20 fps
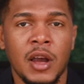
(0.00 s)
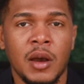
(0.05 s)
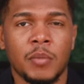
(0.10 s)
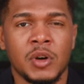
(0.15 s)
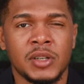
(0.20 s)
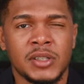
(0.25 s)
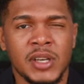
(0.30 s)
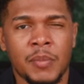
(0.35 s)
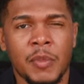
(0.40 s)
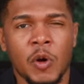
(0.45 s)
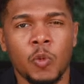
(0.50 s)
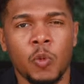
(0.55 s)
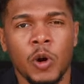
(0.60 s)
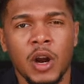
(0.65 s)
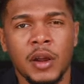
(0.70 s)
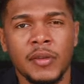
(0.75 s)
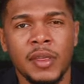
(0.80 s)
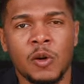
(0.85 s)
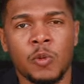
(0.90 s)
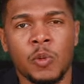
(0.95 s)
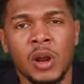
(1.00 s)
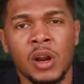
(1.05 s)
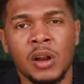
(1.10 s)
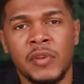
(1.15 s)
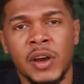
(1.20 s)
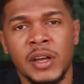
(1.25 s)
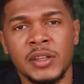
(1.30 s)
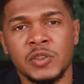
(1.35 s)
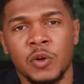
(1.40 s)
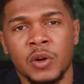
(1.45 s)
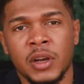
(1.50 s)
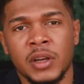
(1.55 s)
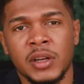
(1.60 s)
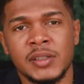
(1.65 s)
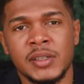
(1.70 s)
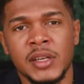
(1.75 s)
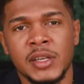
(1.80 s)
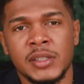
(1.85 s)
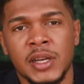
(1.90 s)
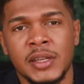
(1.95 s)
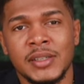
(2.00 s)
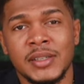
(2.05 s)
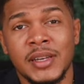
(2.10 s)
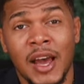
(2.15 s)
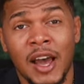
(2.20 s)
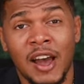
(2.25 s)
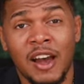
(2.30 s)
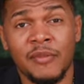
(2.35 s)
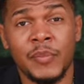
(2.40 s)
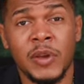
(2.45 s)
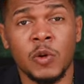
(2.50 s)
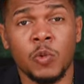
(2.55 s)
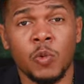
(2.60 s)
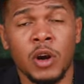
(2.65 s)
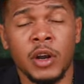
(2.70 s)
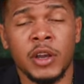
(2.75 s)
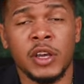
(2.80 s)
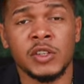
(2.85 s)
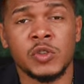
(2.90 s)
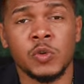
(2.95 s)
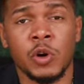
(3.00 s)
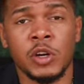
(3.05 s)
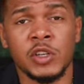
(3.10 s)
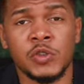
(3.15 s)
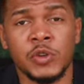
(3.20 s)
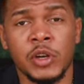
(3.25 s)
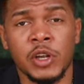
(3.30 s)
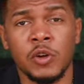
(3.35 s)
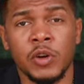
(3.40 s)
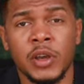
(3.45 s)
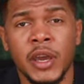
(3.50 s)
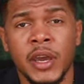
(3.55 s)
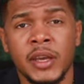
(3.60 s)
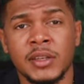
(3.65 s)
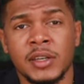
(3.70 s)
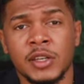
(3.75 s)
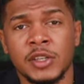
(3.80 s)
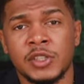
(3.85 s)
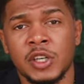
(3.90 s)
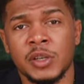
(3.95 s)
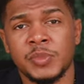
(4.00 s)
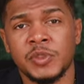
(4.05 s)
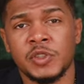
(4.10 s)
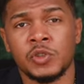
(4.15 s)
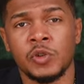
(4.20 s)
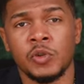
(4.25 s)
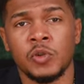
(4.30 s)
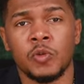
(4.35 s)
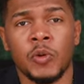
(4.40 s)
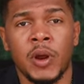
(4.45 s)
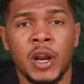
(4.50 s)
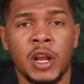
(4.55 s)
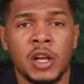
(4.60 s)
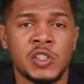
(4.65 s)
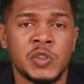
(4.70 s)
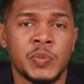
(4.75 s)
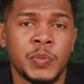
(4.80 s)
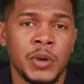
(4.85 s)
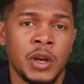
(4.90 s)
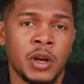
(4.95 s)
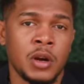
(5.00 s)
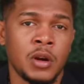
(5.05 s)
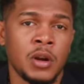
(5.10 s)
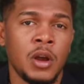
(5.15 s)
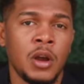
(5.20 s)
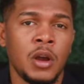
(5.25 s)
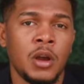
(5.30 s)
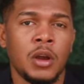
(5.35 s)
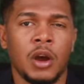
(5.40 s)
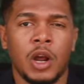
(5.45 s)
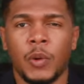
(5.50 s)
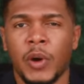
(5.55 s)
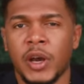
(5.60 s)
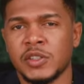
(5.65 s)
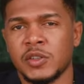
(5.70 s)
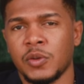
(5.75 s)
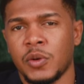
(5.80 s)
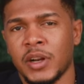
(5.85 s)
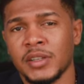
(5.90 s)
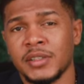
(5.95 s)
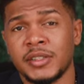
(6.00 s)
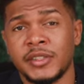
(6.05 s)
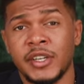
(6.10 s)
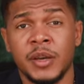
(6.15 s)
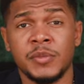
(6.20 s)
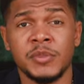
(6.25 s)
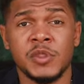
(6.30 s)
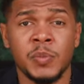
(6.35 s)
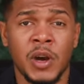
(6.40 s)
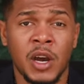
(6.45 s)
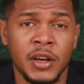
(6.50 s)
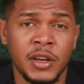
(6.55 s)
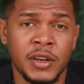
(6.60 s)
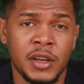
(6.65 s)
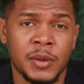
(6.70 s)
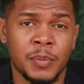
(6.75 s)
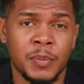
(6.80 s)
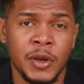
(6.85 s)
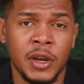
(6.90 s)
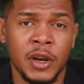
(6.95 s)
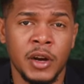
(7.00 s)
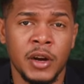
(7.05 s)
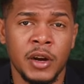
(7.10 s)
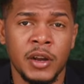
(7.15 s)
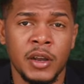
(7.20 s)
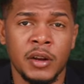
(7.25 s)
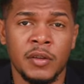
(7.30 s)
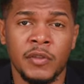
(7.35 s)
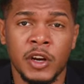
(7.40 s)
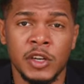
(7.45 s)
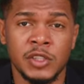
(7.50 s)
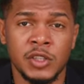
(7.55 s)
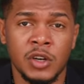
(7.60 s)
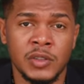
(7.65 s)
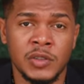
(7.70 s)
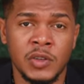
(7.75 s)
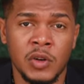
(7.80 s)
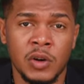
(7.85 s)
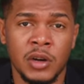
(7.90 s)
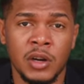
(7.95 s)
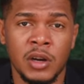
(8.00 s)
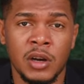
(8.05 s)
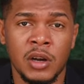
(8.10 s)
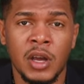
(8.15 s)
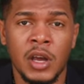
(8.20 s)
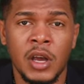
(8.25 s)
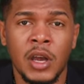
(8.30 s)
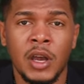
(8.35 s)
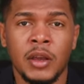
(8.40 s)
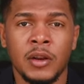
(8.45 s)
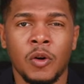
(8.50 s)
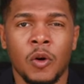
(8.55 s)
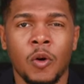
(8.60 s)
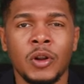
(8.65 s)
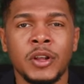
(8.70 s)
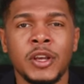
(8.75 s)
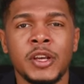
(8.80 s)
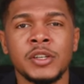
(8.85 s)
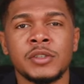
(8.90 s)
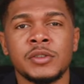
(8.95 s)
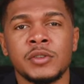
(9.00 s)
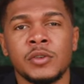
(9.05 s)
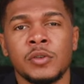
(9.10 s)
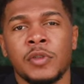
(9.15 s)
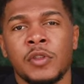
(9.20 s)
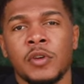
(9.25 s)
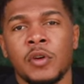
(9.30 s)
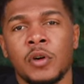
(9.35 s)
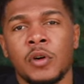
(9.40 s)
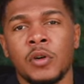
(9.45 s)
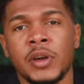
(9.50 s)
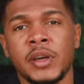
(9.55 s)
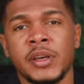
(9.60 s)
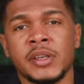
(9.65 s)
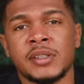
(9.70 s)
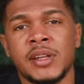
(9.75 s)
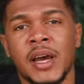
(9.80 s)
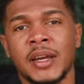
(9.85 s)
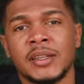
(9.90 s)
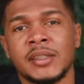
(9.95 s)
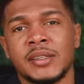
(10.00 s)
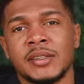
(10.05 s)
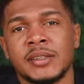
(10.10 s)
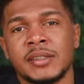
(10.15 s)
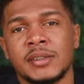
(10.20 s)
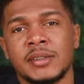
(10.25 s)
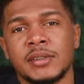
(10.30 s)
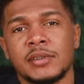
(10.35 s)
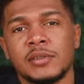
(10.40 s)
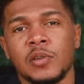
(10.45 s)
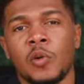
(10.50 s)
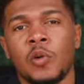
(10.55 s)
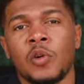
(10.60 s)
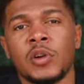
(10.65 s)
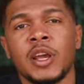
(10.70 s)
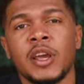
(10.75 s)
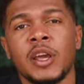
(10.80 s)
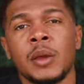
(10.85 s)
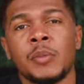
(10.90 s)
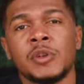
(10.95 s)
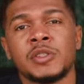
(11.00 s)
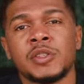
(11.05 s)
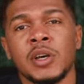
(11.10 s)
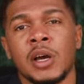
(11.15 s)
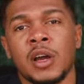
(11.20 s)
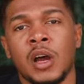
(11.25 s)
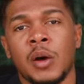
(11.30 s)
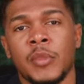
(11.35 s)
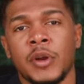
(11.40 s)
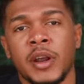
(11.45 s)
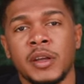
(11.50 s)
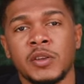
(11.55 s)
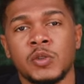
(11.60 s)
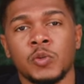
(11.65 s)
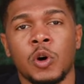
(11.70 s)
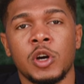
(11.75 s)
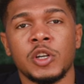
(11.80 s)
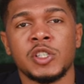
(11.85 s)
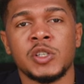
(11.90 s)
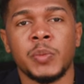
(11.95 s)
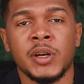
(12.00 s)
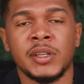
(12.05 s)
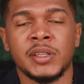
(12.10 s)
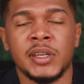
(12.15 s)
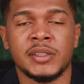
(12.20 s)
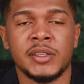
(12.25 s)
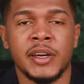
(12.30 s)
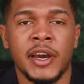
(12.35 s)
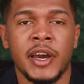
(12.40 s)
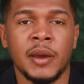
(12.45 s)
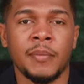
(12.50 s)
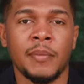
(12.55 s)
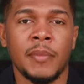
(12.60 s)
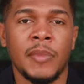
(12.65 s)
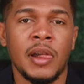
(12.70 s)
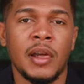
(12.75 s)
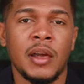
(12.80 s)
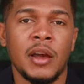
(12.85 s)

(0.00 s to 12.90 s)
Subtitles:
But I'm aware that relevant organizations have been working towards relocating the ships to Reynolds Pier, otherwise known as James Bond Pier in very short order. The only issue, though, is that it's only able to accommodate one ship at a time.